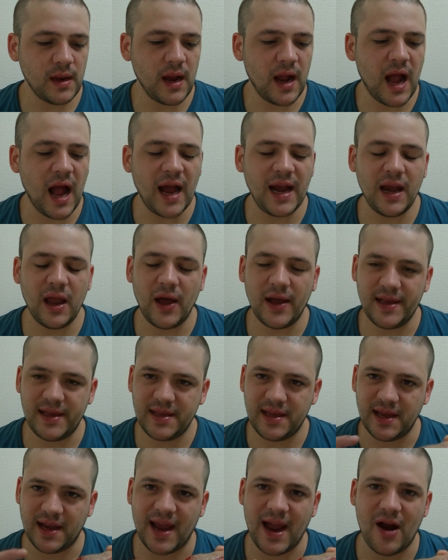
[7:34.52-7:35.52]
I
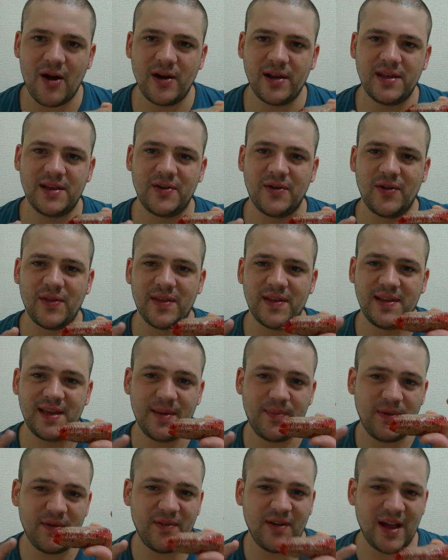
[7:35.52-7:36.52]
liked the character at the
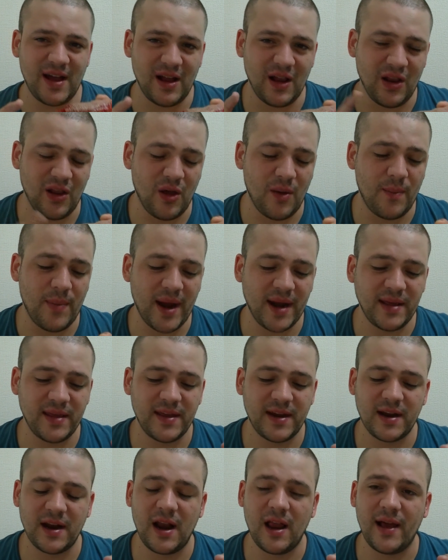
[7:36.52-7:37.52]
tip of it a lot better
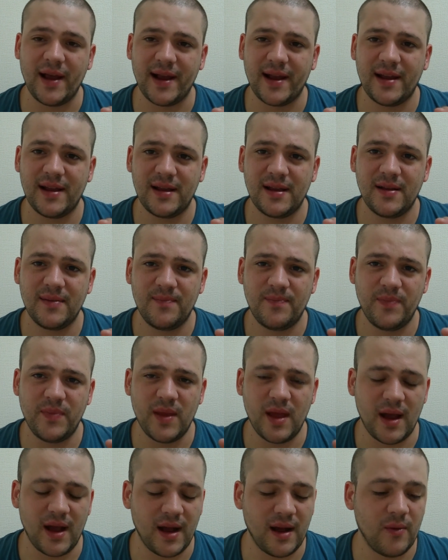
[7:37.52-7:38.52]
than I like
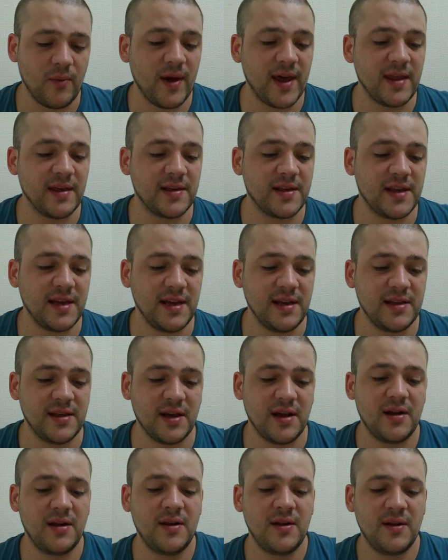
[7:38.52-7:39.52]
where the seeds
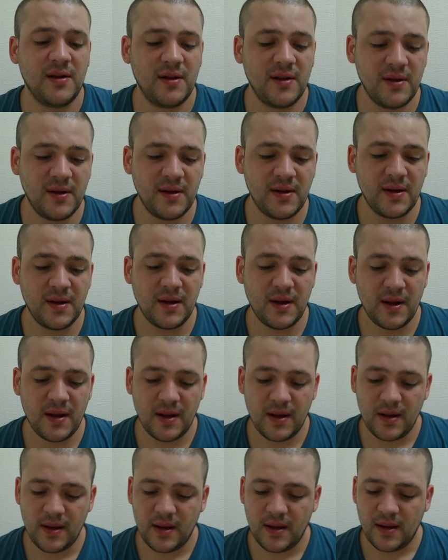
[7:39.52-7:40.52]
are.
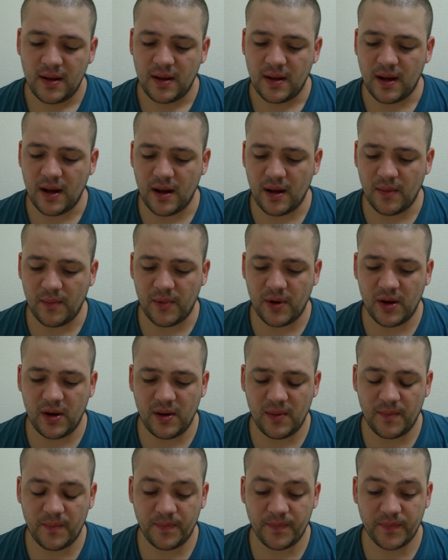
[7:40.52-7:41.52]

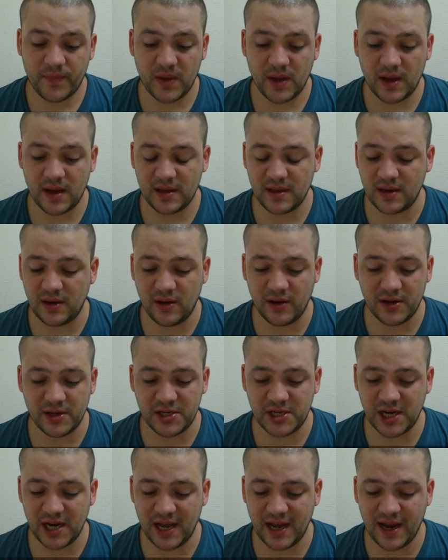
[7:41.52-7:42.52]
That's a lot of
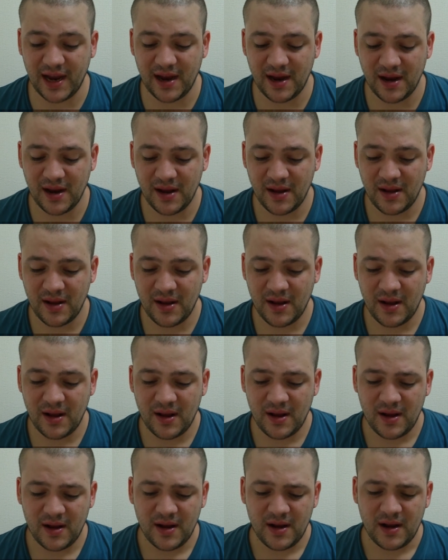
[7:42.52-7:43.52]
chili.
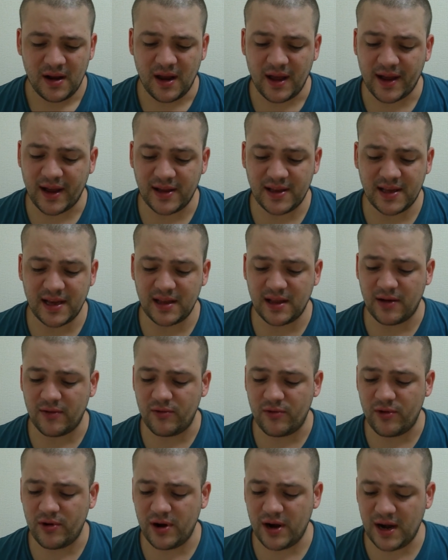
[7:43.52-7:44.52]
Like I said, they're
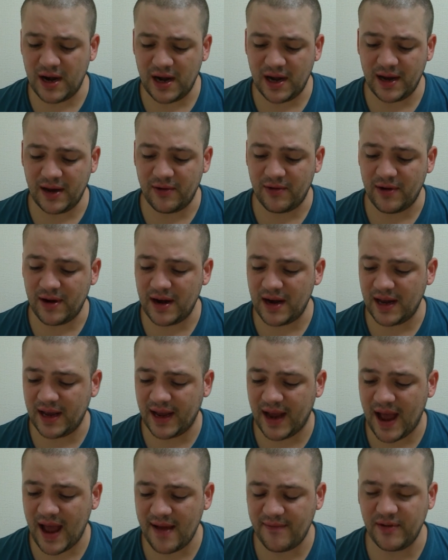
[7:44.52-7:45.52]
really,
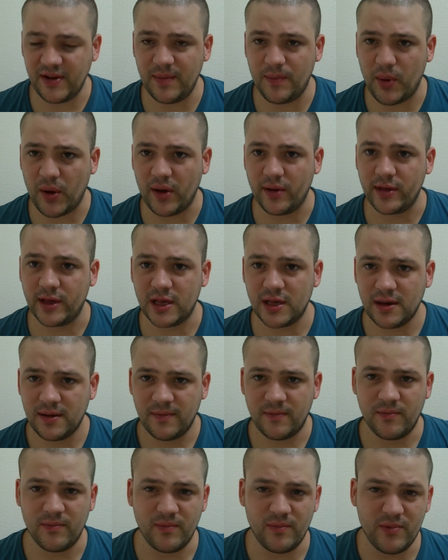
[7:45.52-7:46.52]
really heavy pods.
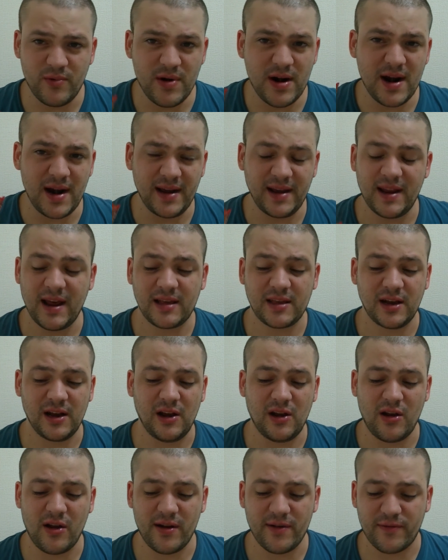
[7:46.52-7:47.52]
Really, that's a
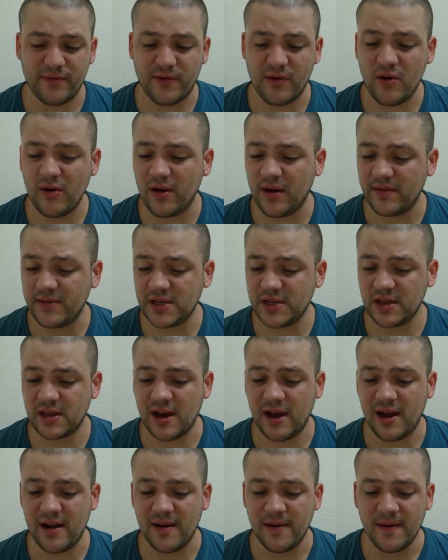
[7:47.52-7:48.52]
lot of fruit I've just
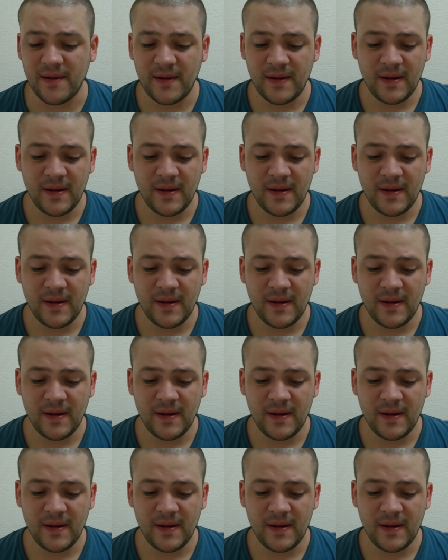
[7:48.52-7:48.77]
eaten.